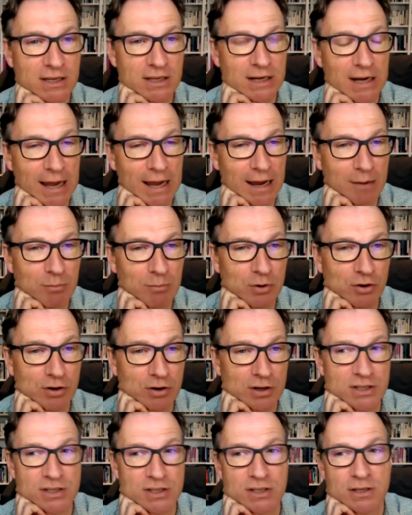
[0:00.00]

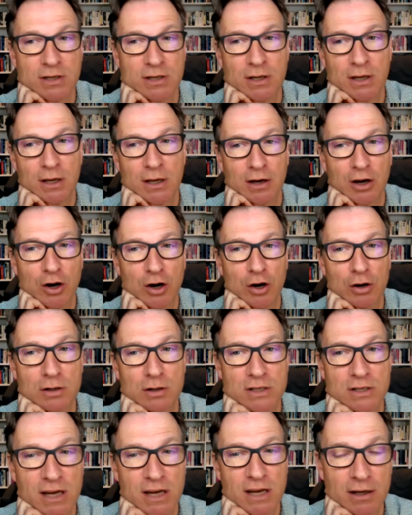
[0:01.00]
glamorous
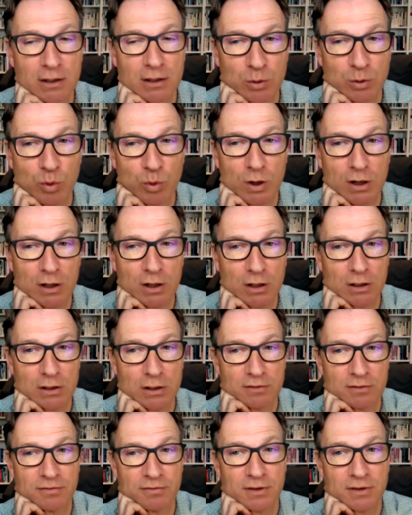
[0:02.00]
cocktail world of